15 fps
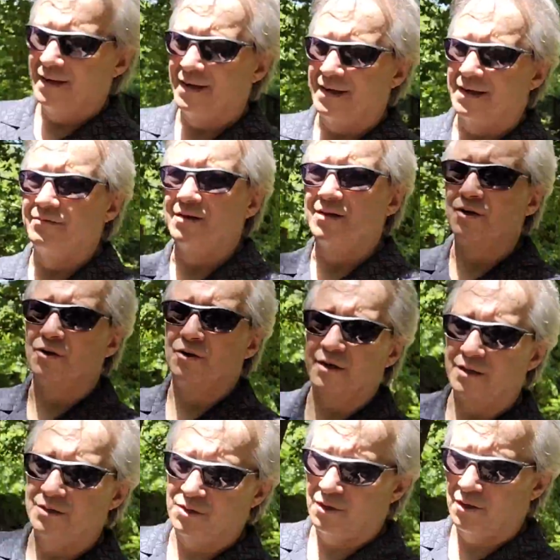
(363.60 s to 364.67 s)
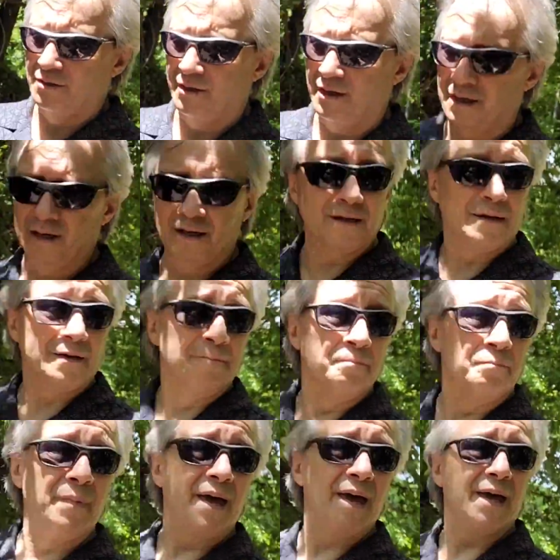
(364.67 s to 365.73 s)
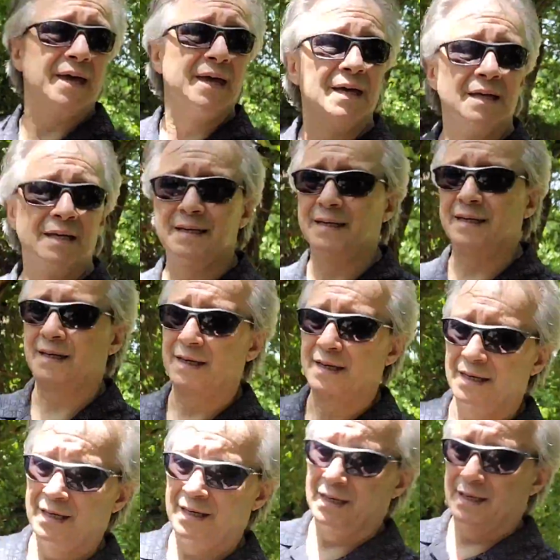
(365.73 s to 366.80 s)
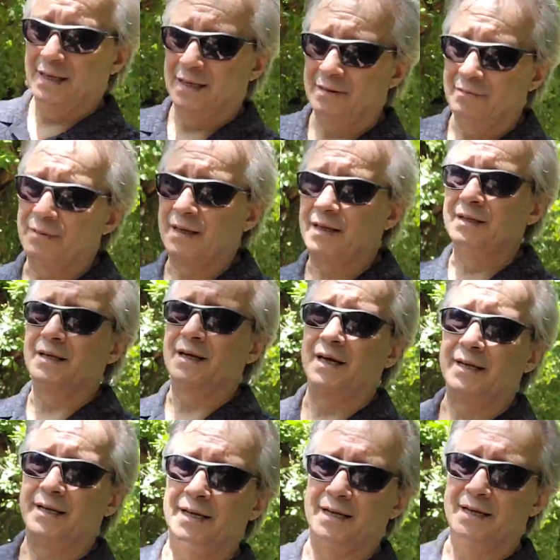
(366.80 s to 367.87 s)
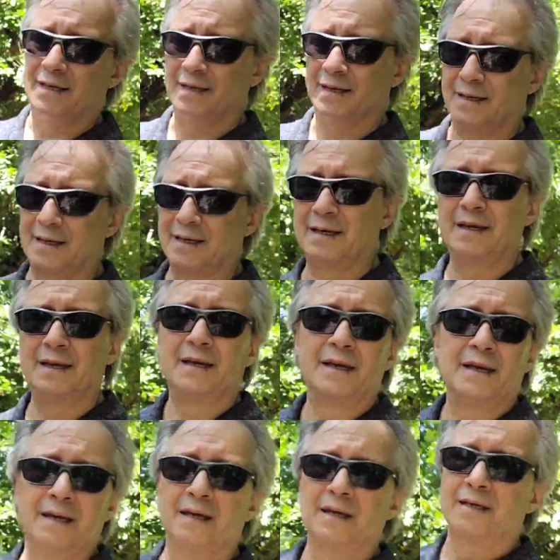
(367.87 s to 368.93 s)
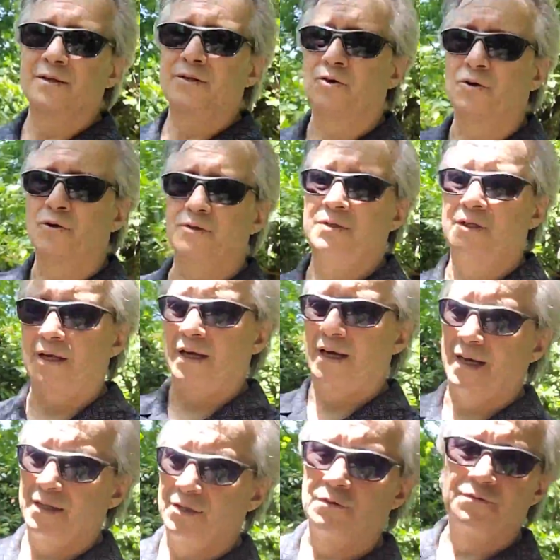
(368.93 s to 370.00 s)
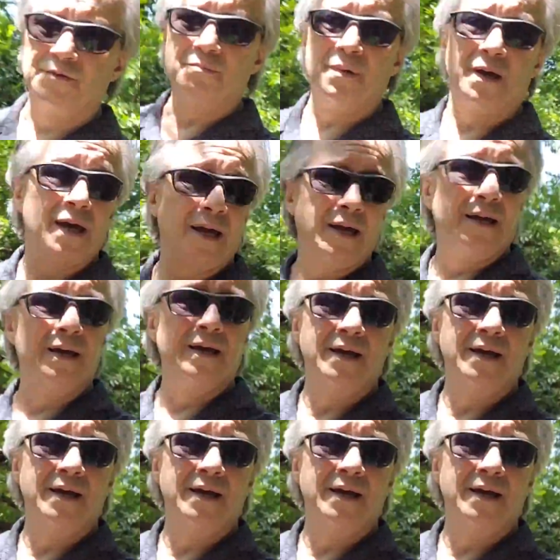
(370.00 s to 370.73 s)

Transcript: even though it's only May. Well, kind of towards the end of the May,